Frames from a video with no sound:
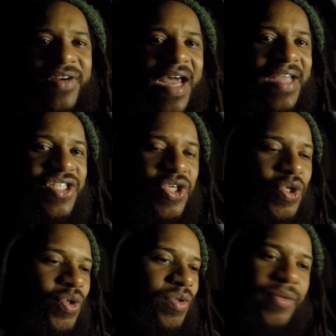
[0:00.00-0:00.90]
in high
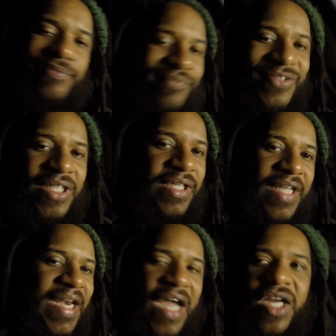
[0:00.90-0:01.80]
school,
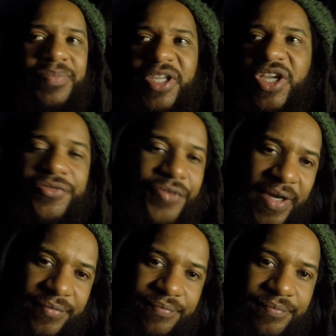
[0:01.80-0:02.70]
they're not going to be your
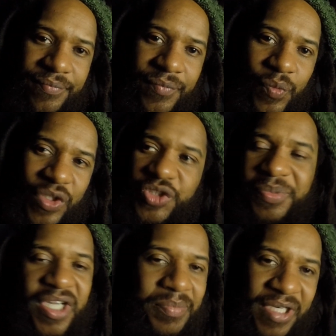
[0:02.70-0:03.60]
friend once you
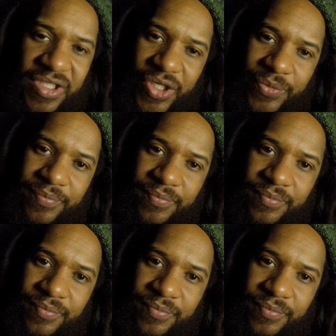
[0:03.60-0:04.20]
become an adult.